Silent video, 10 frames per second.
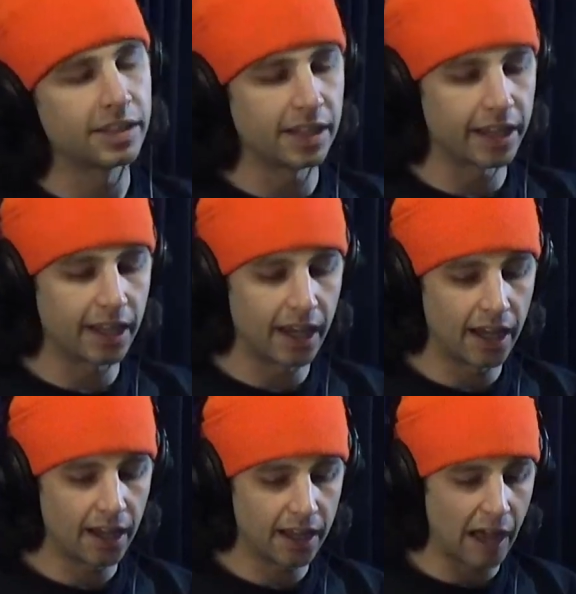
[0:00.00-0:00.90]
because like
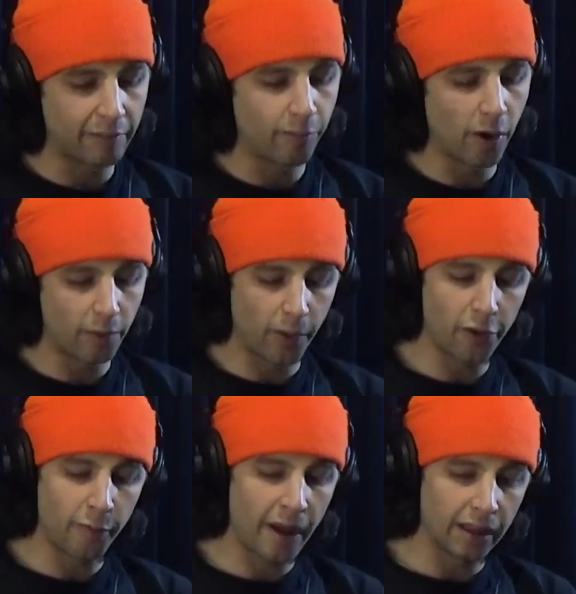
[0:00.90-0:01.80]
I broke
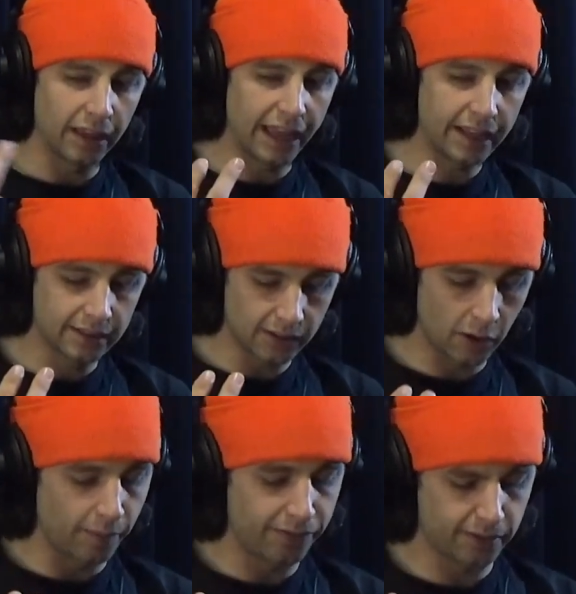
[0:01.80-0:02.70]
both my legs,
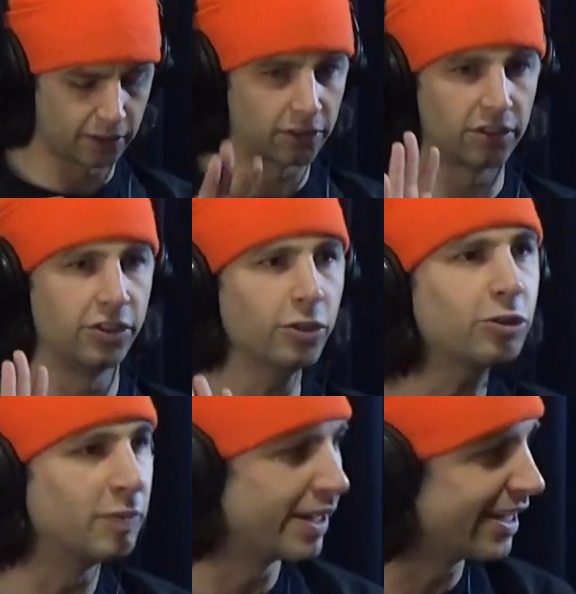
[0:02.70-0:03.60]
or
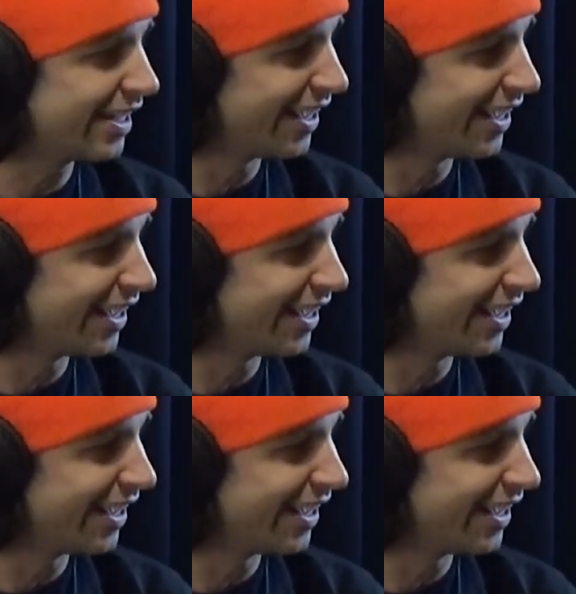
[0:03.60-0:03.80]
excuse me,